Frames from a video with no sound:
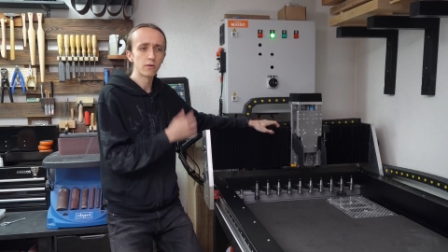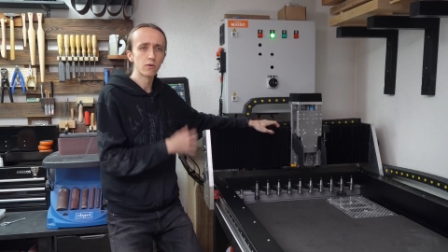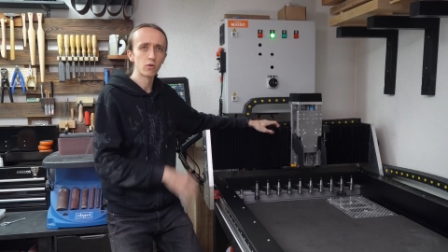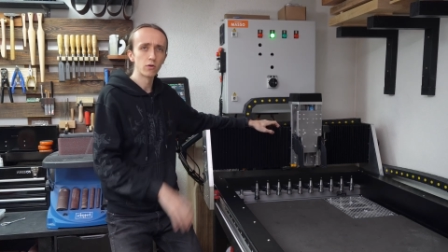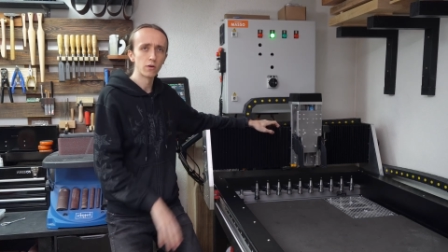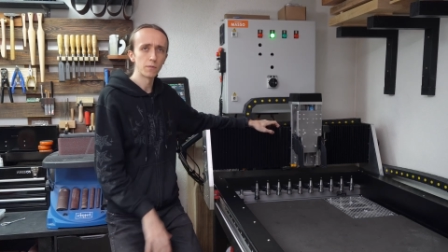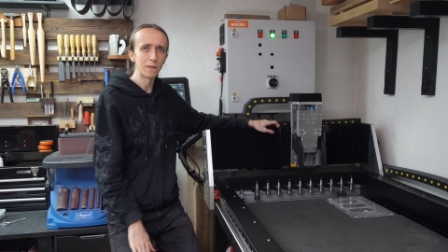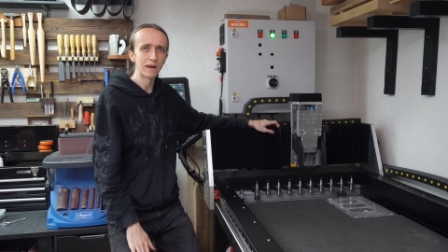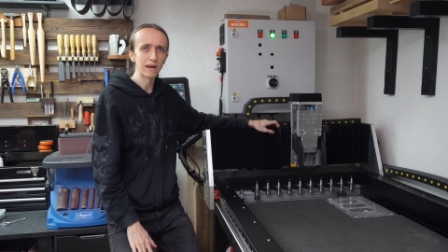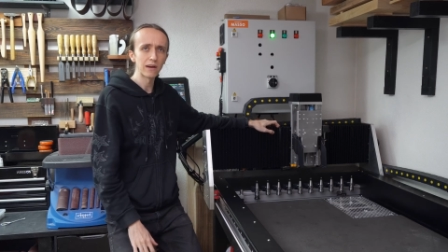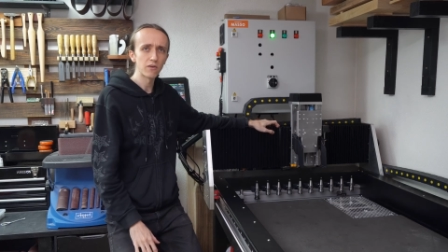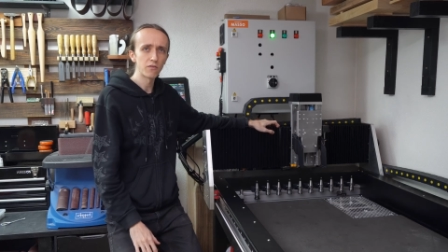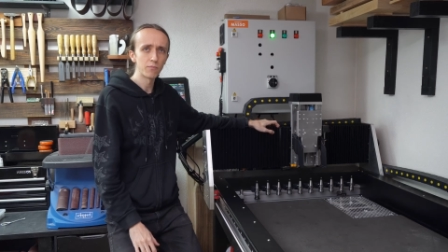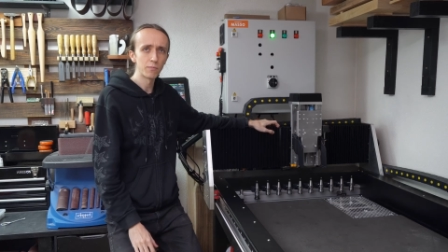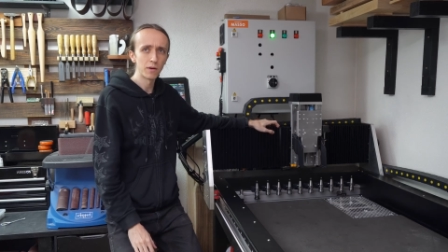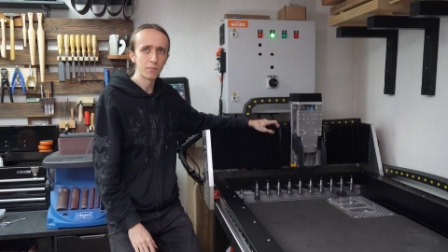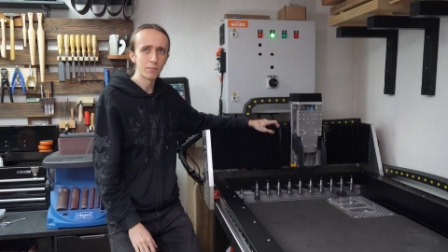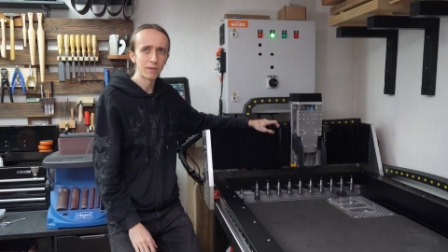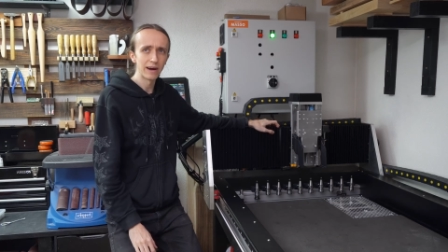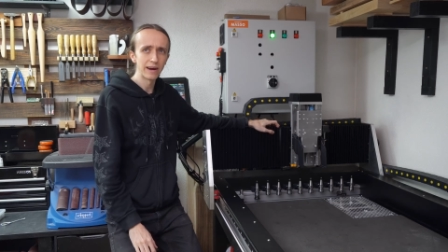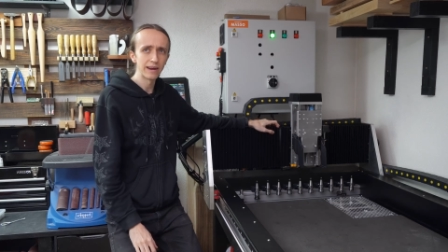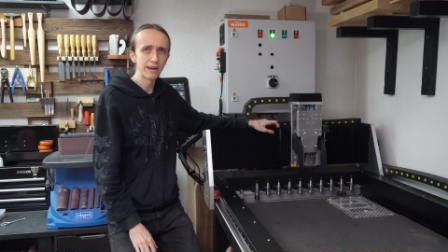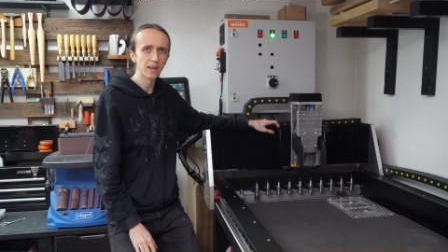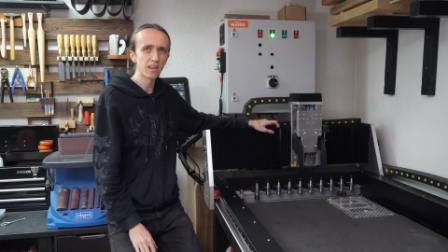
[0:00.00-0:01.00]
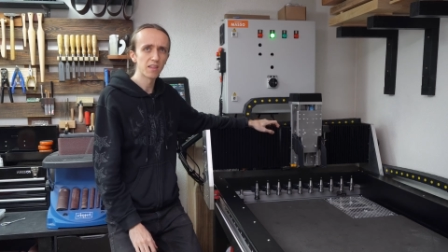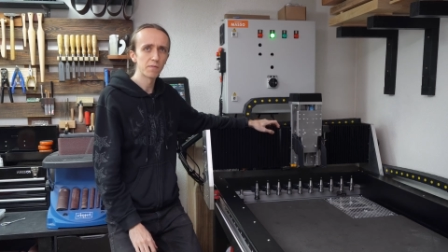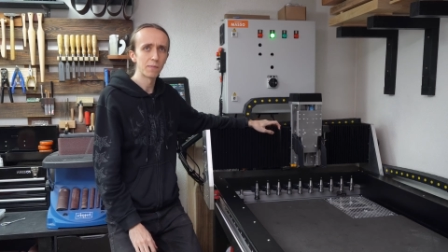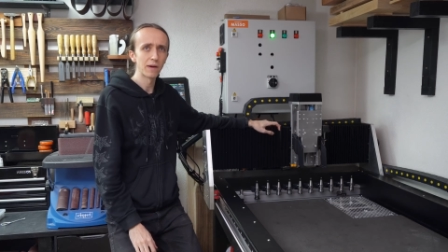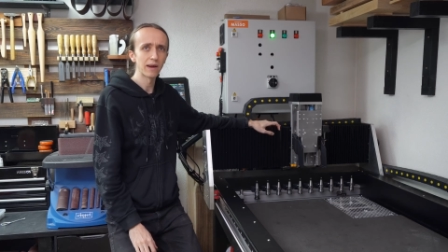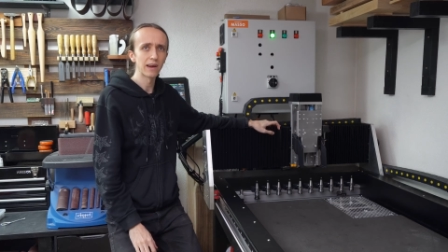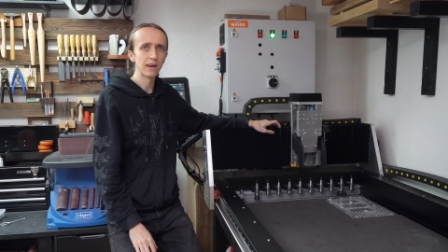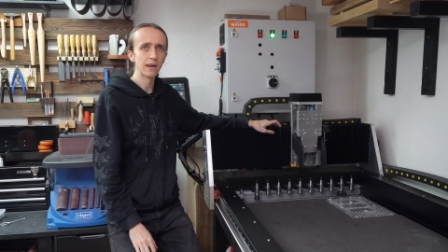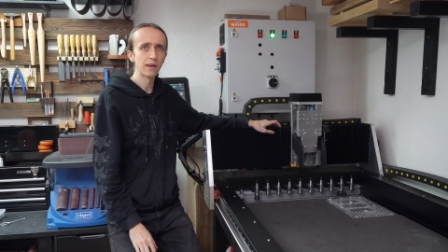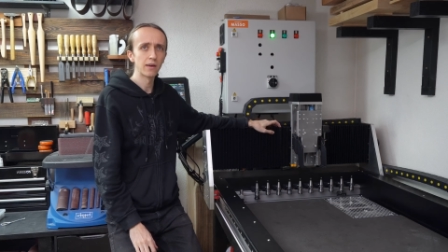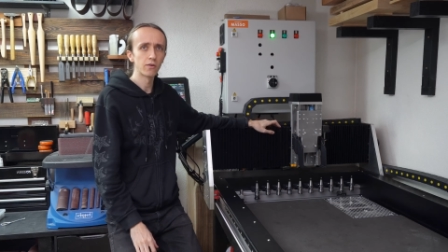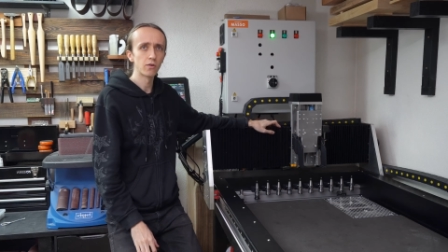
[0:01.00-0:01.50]
to the back of my mind,
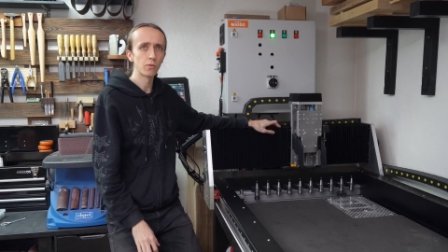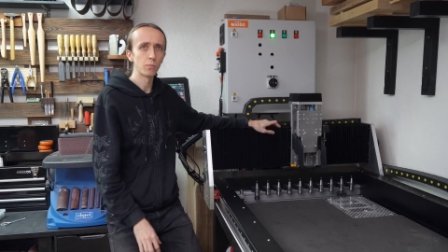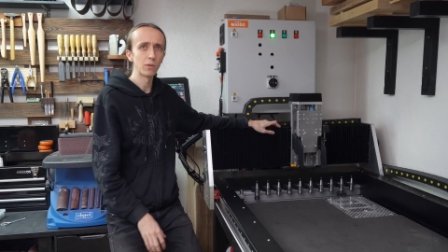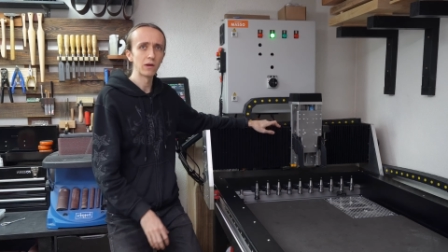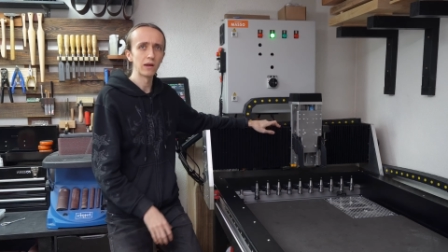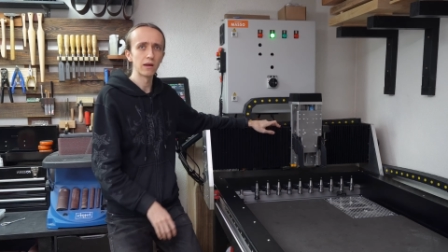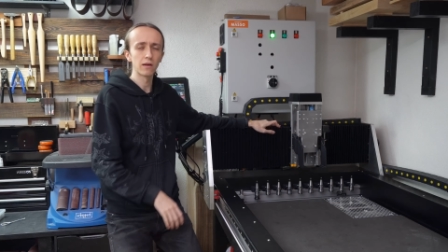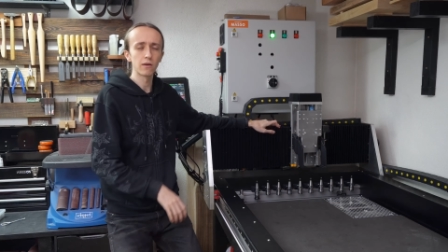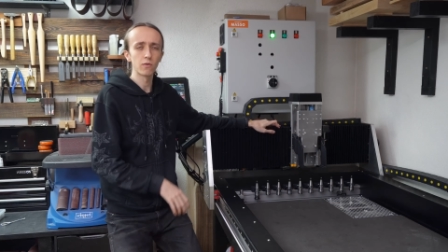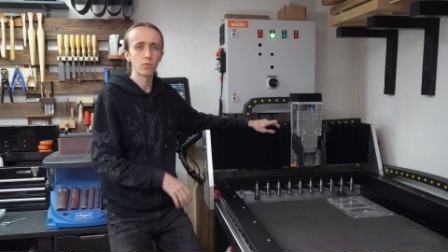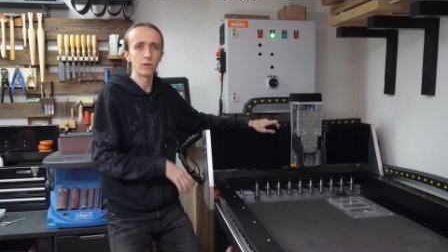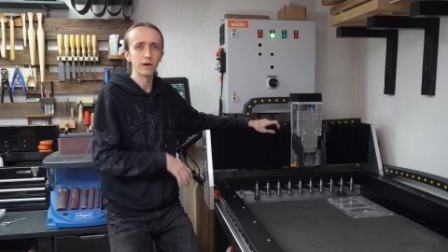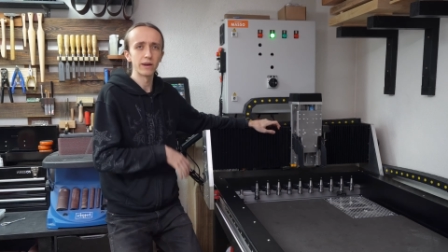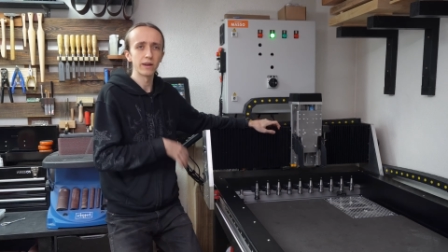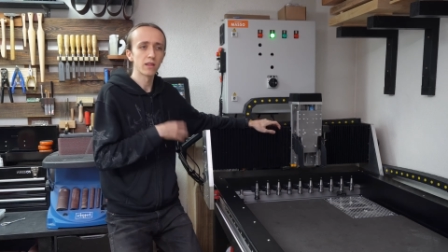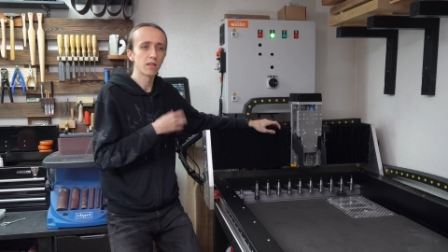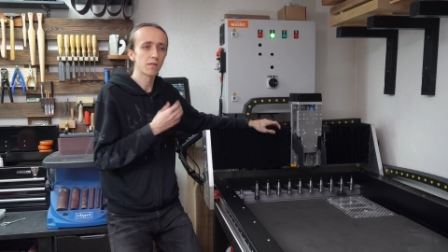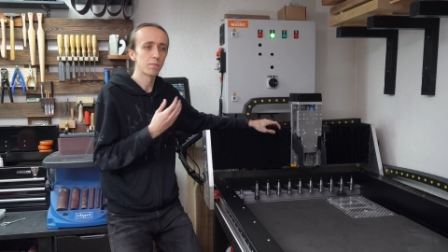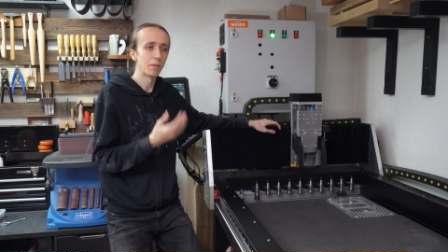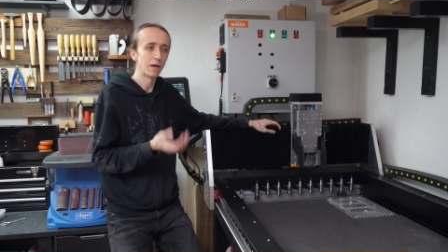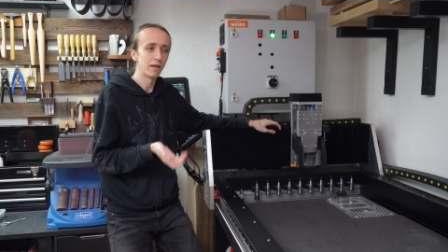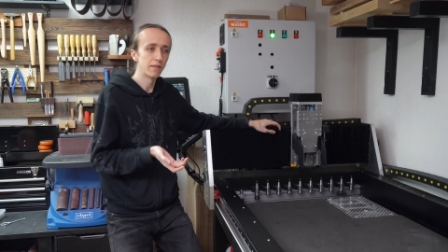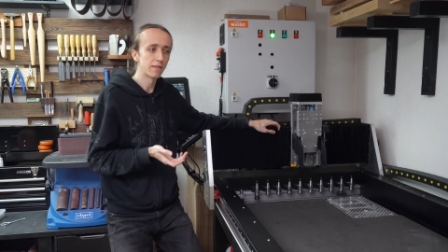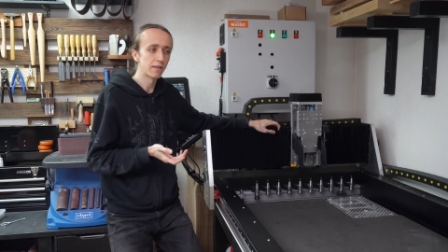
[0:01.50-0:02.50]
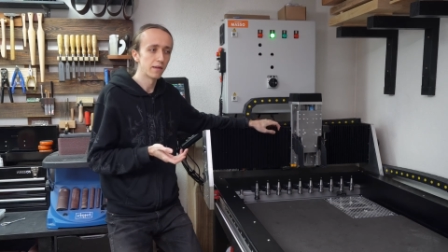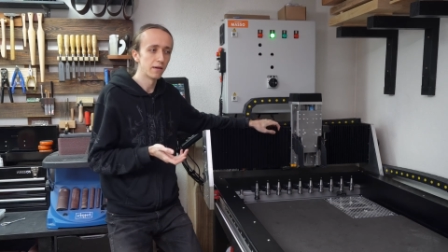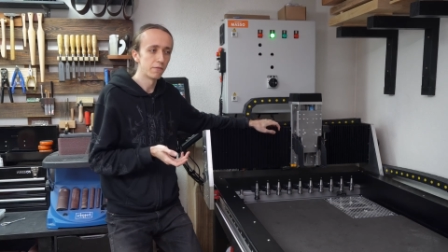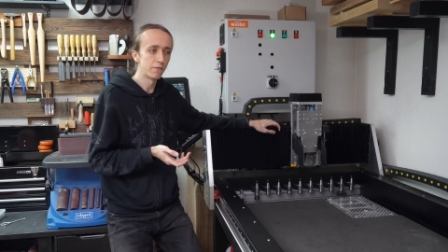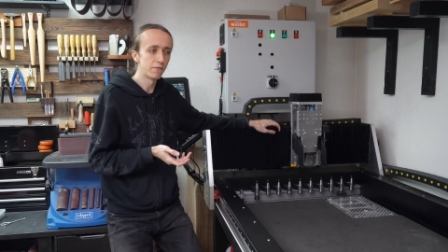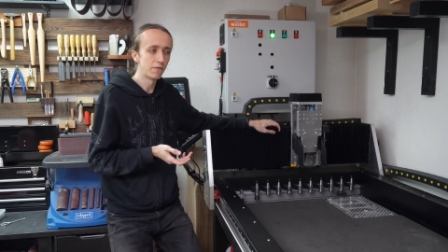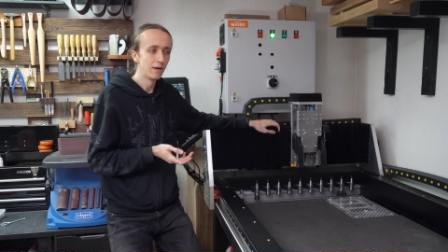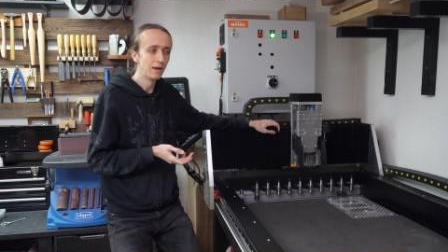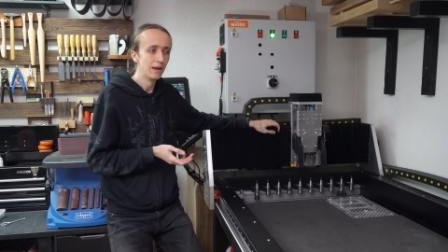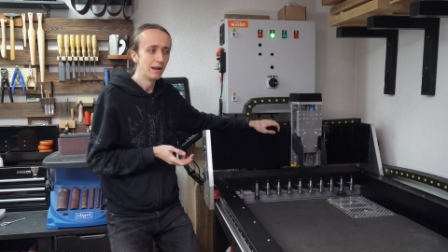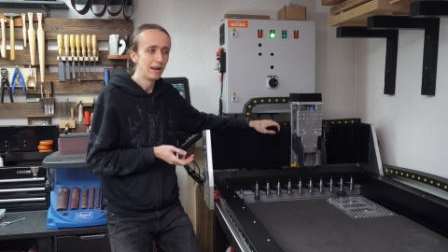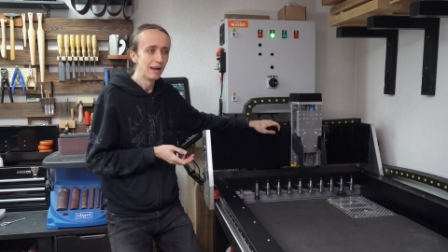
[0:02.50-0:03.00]
expecting it to be quite expensive.